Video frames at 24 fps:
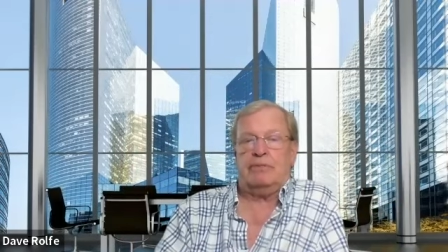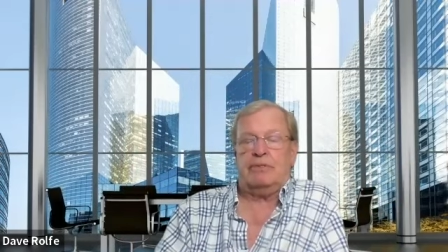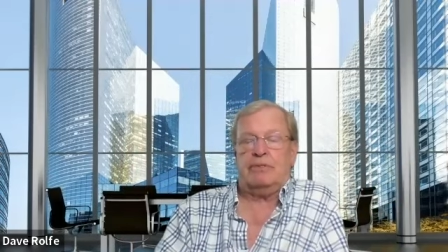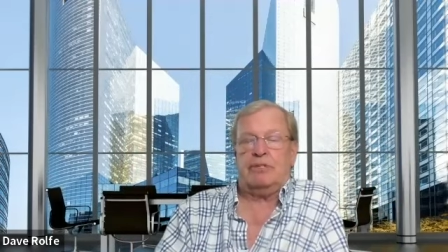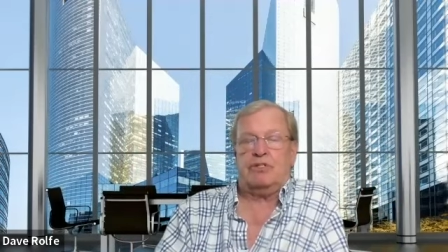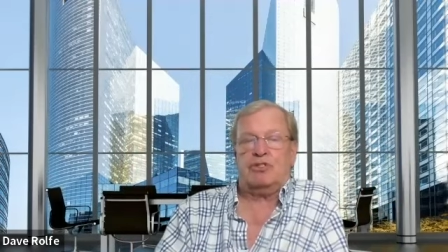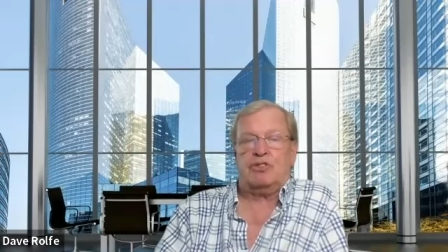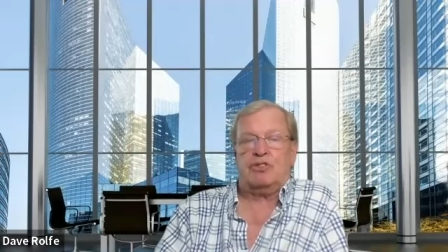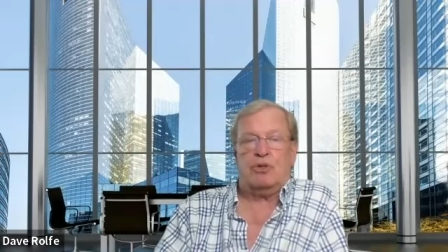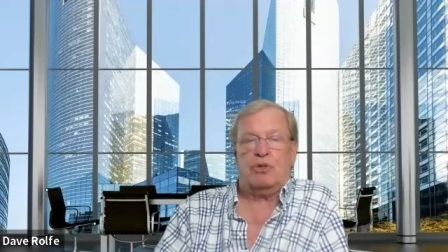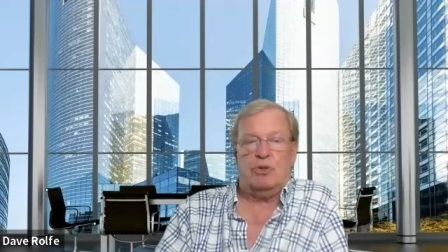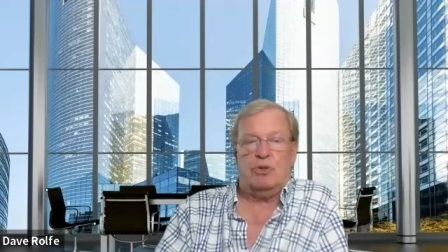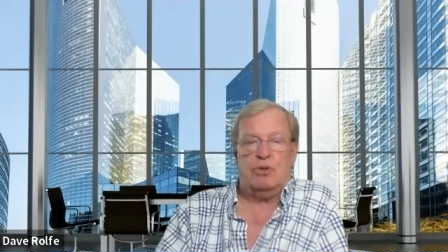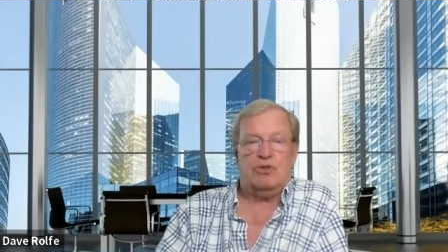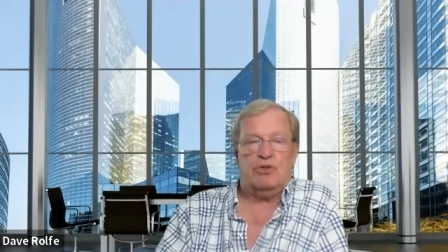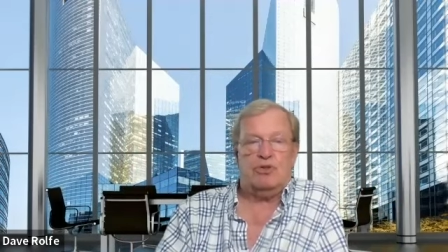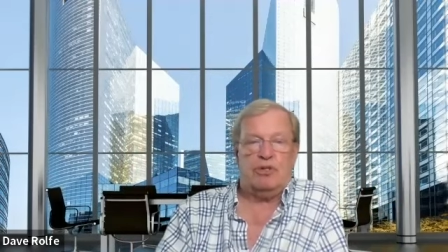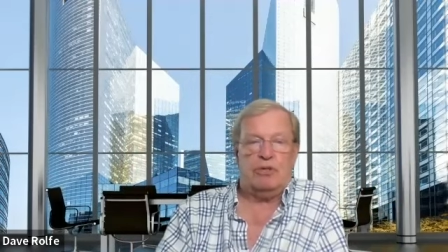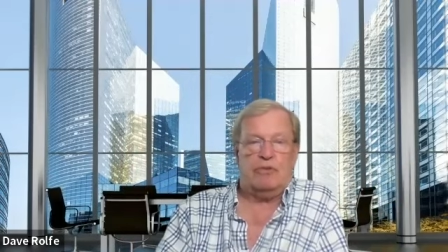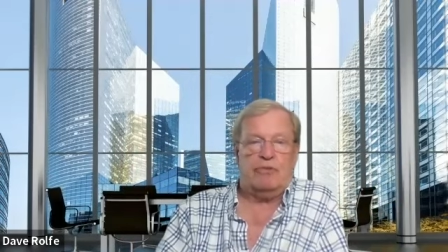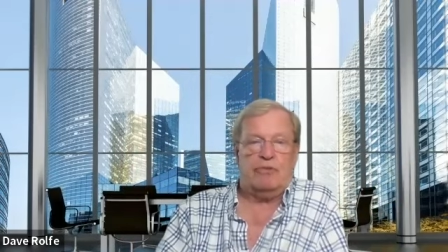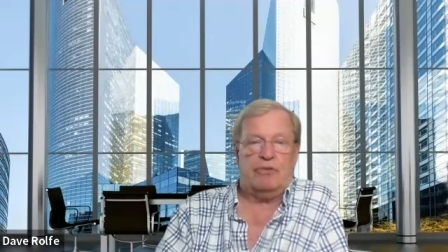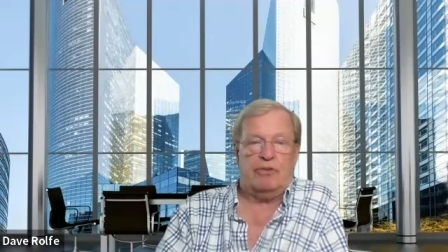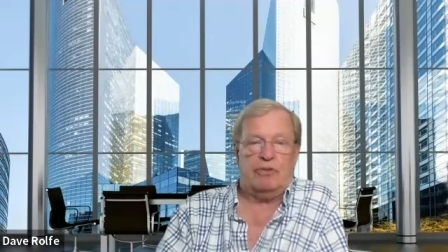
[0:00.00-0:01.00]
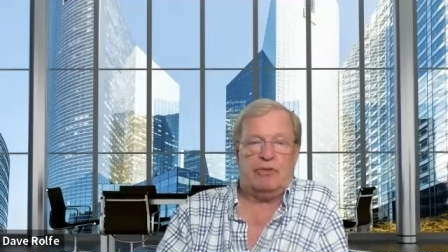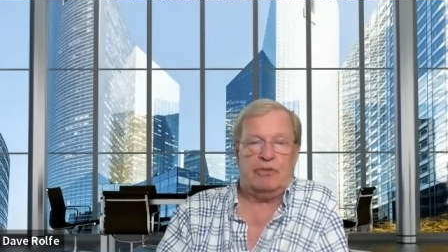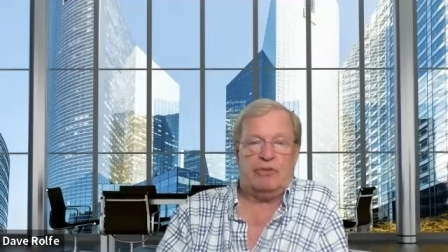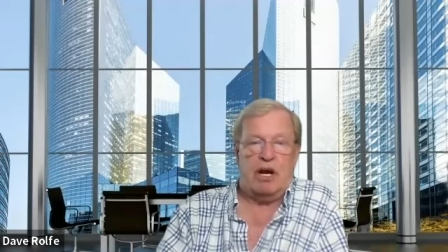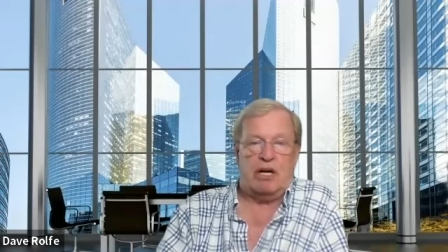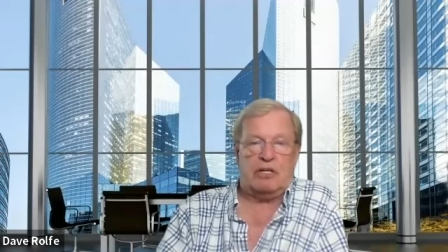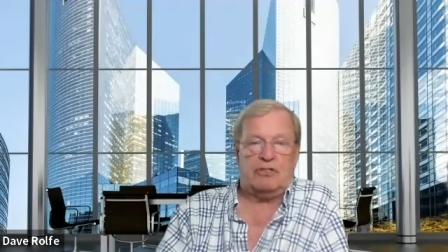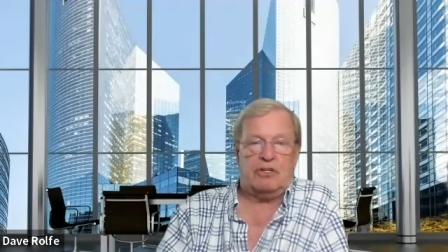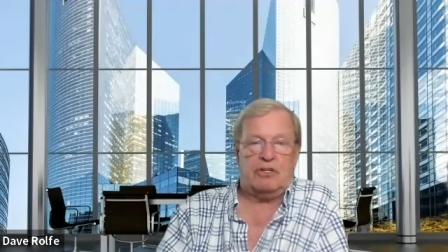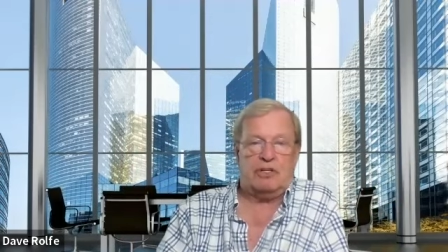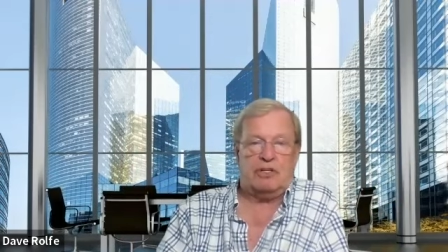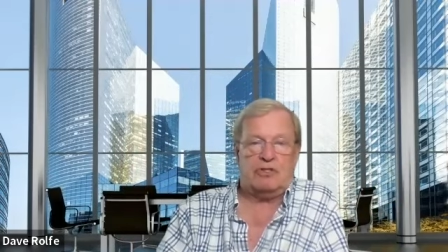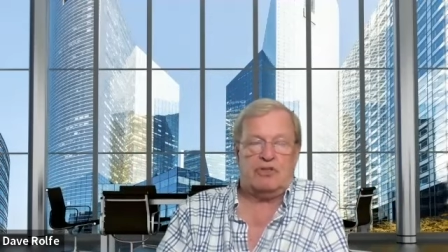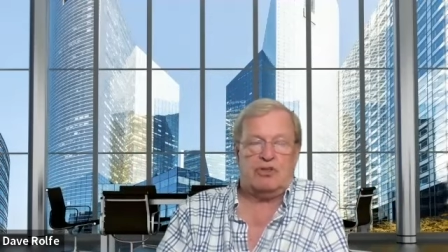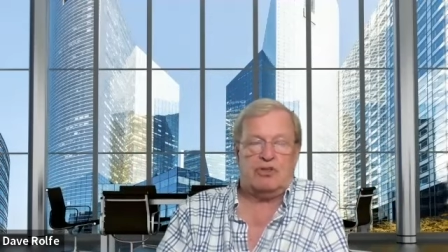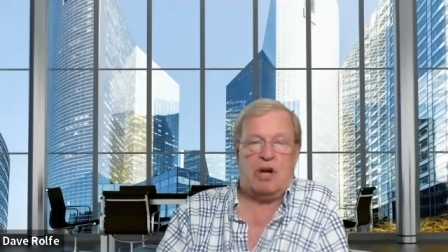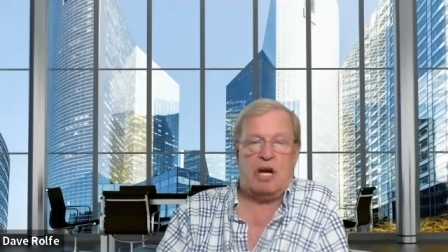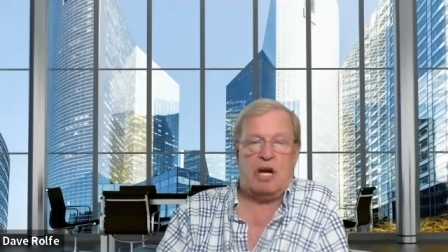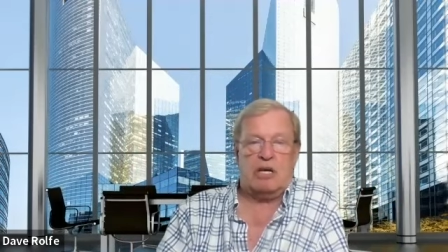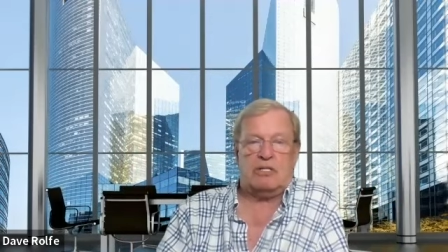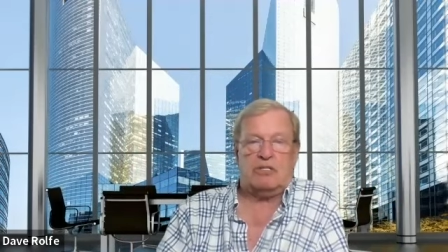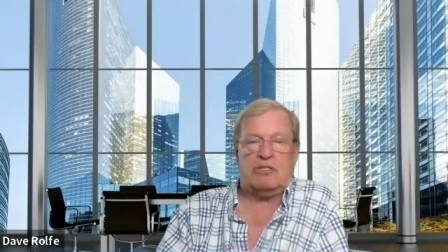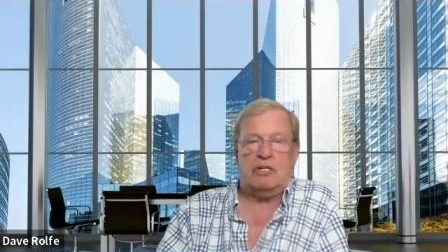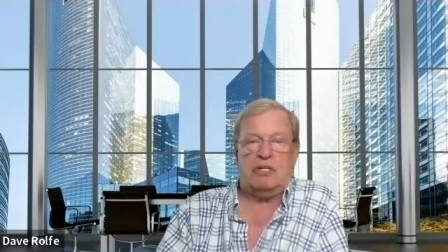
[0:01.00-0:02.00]
the solution for toxic
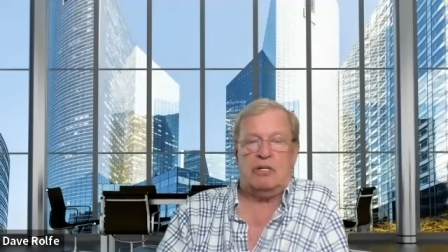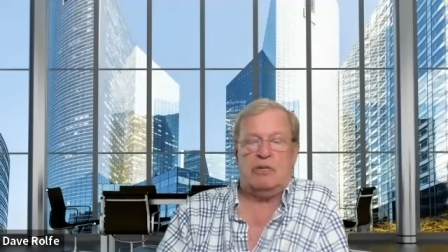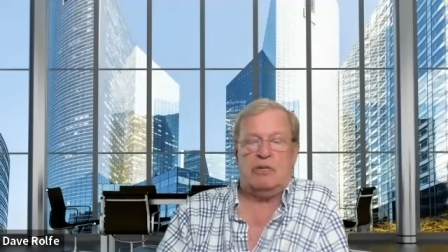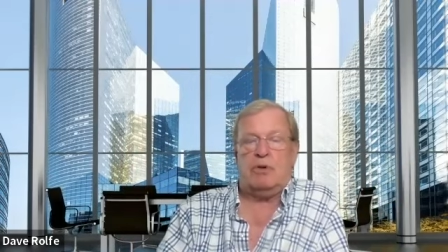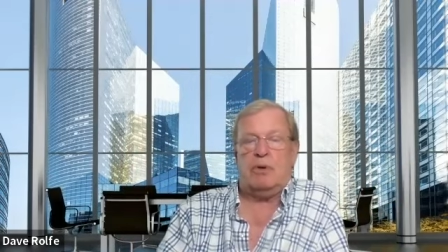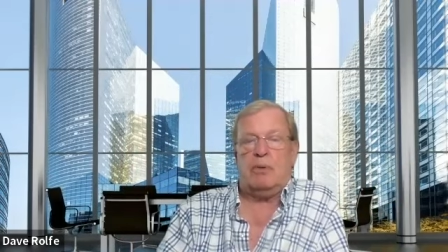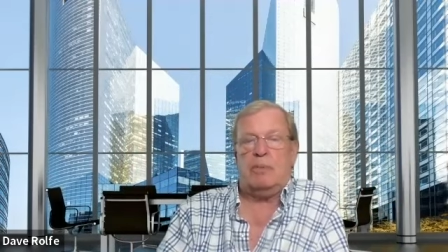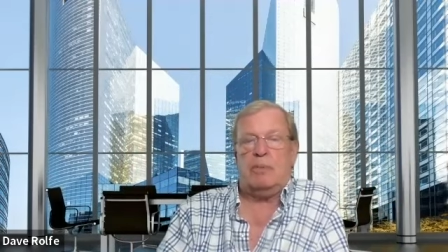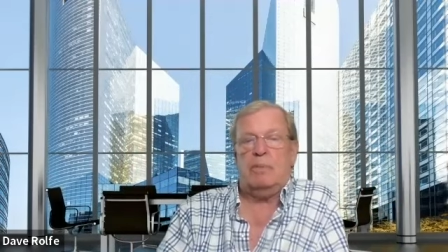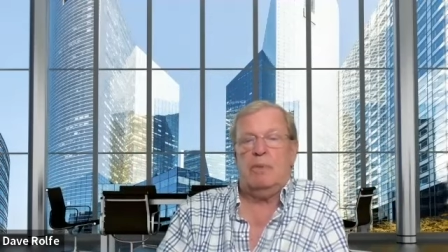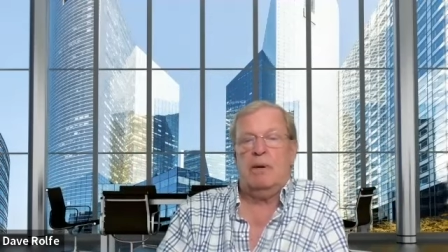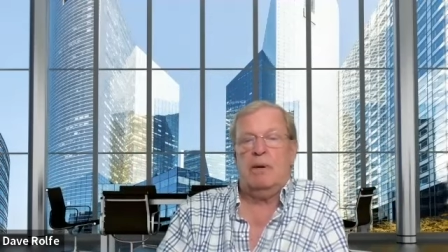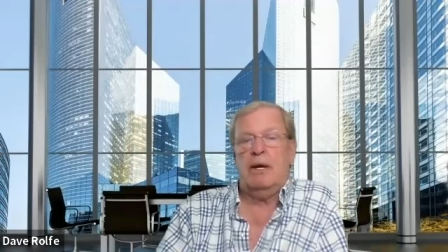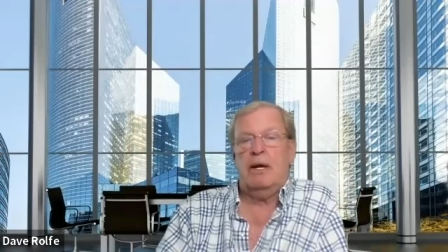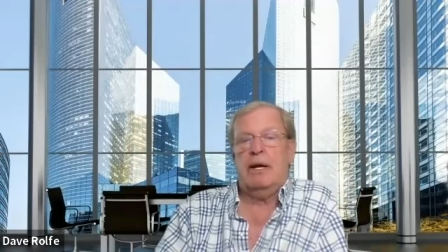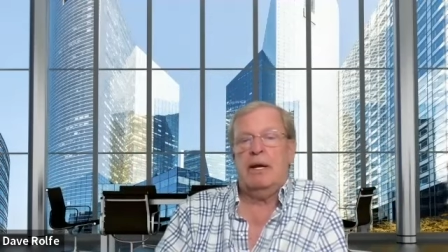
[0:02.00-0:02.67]
shock syndrome.